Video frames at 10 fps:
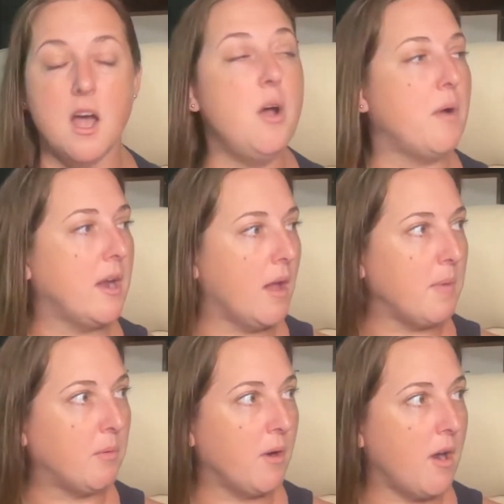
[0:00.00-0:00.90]
Oh, I don't have
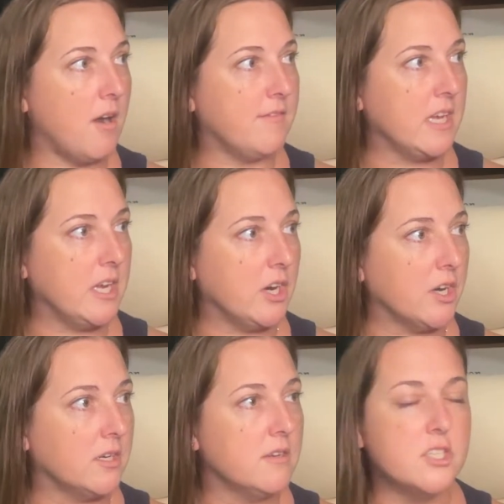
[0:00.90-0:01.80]
my RV
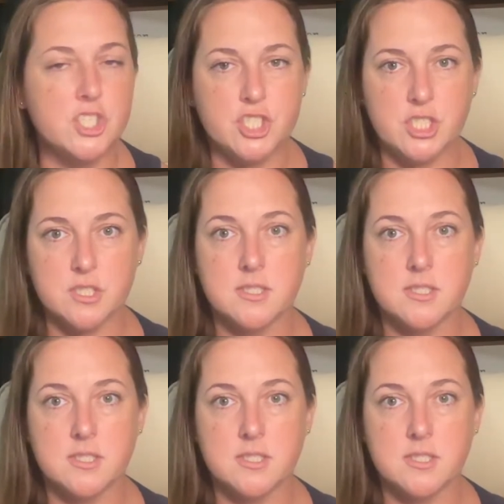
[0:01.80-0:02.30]
here. Shh.